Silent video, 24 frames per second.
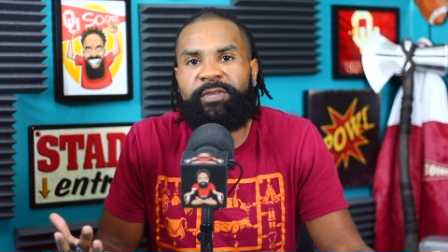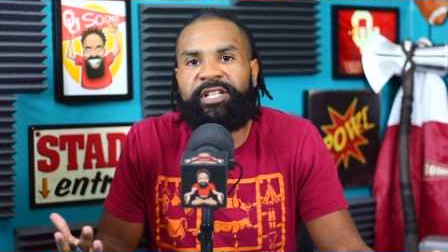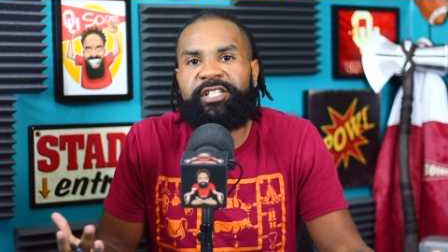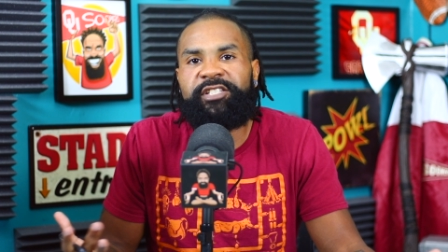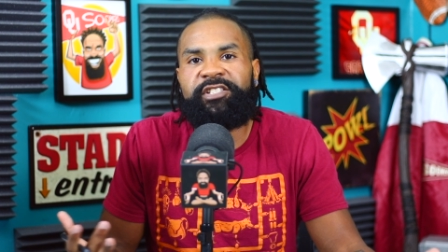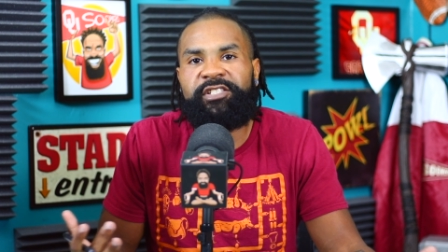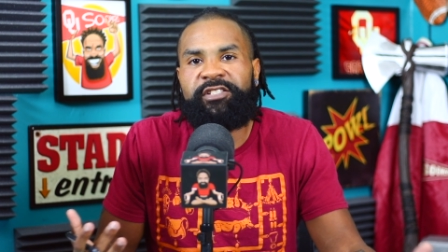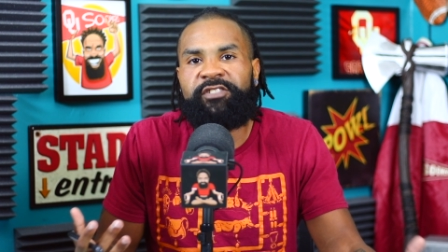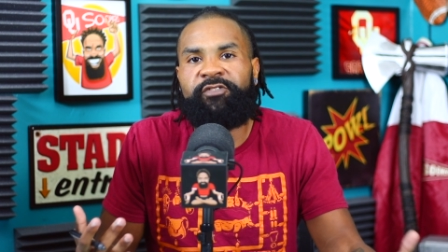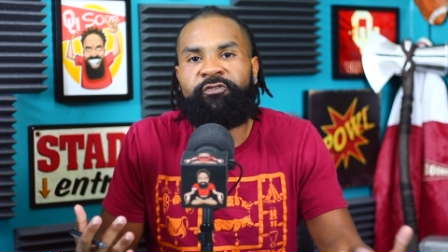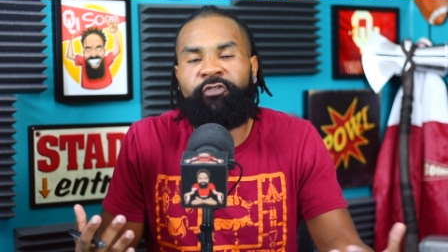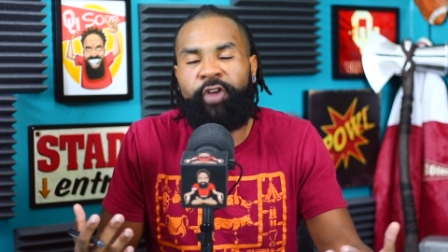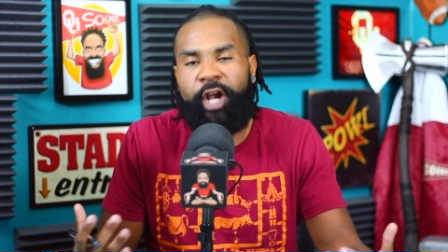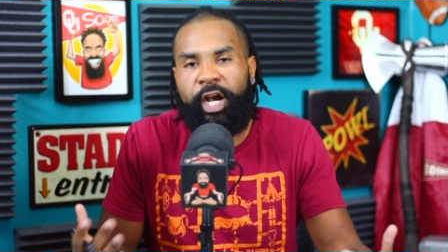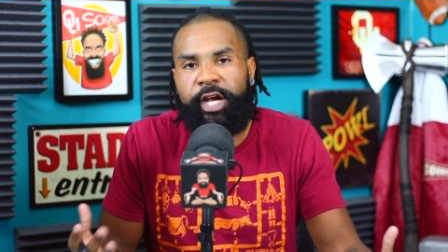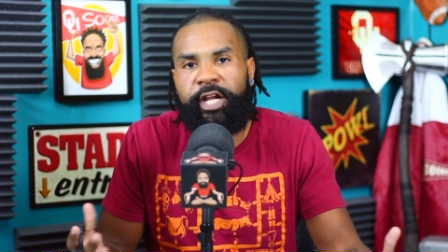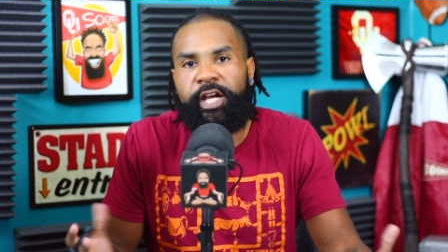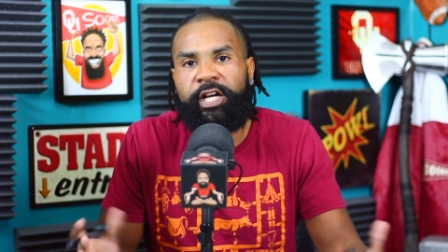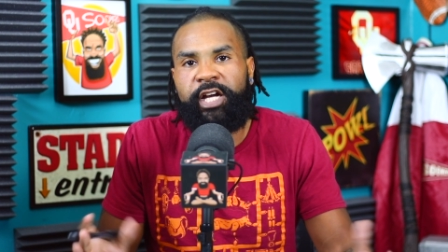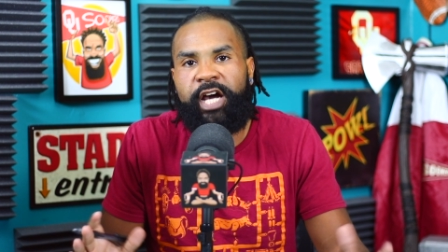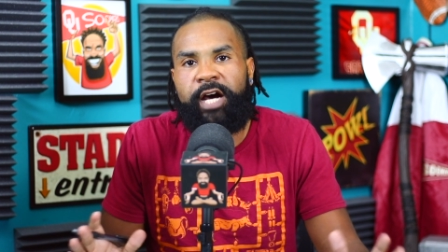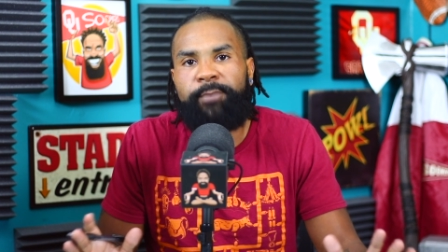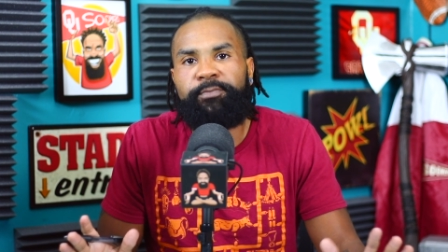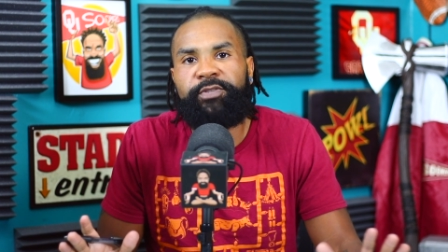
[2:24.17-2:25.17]
I mean, this is a
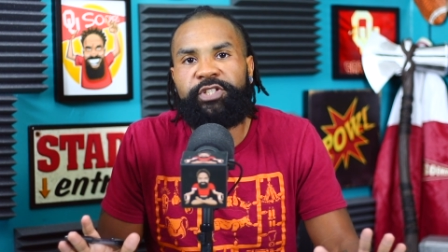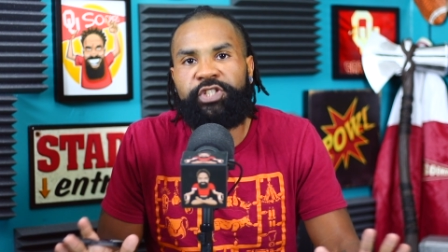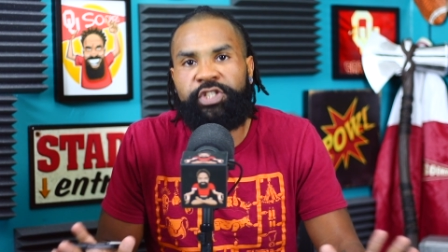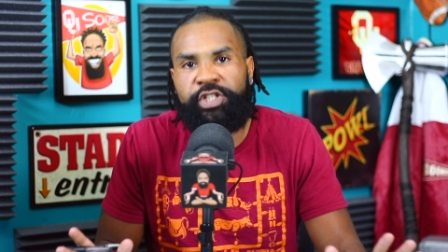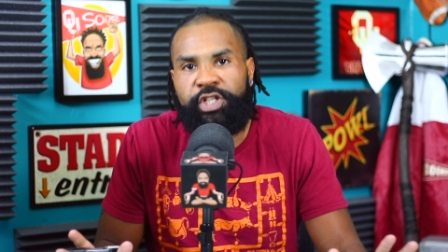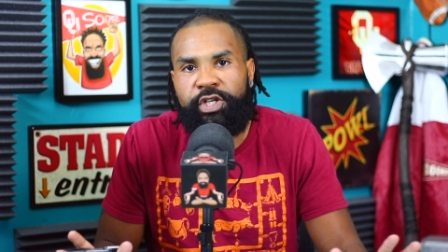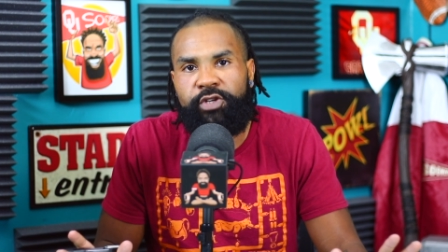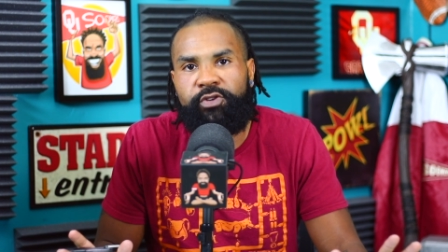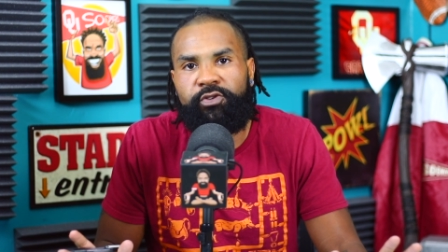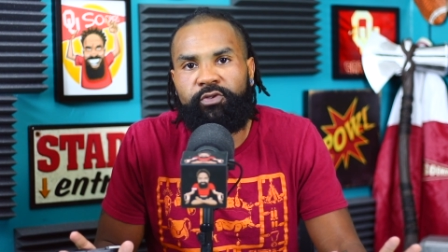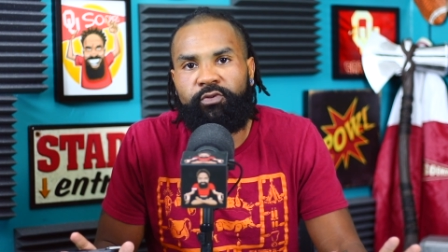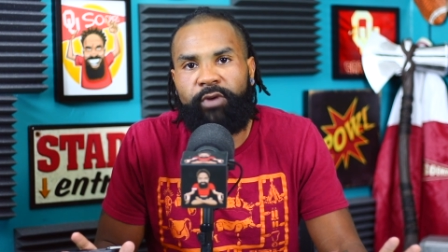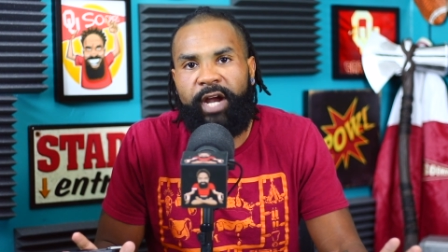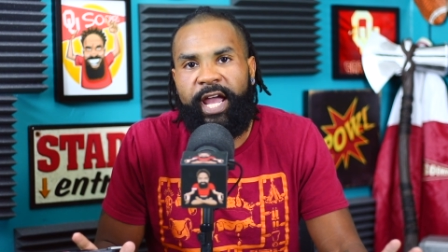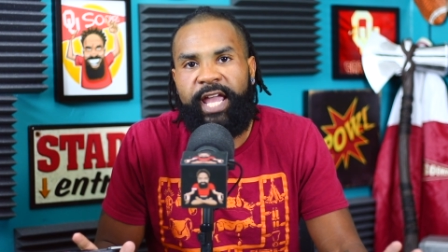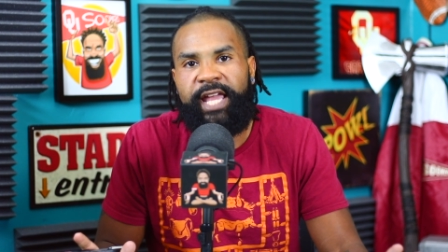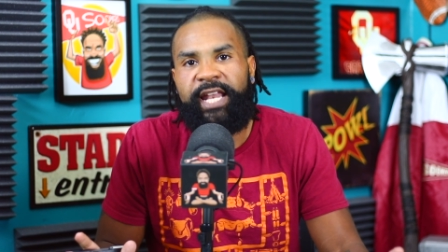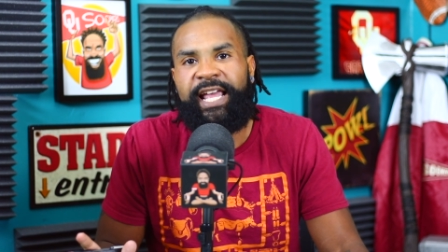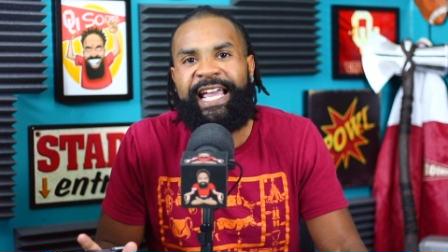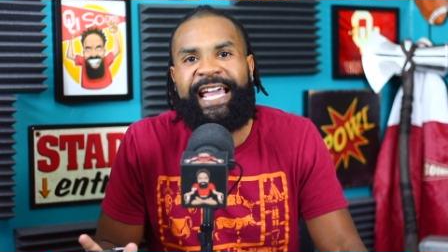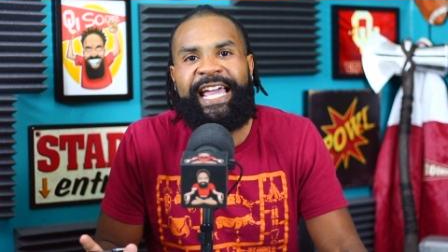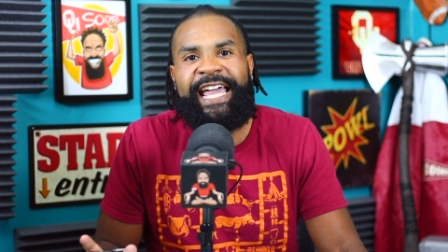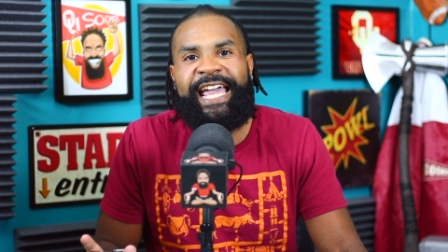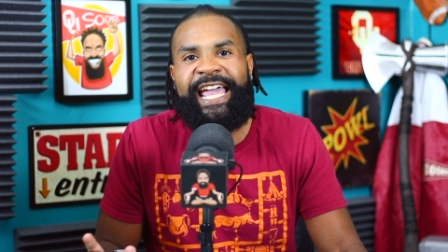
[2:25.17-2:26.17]
very accomplished dude,
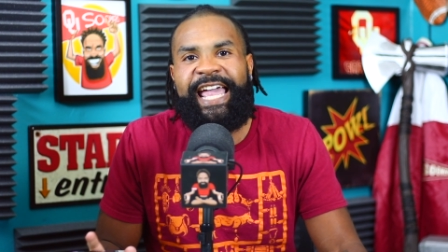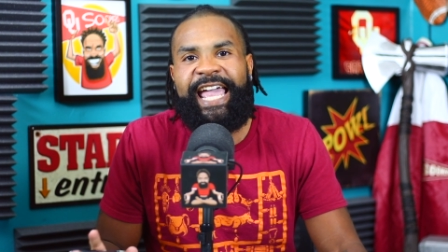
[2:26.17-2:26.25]
right?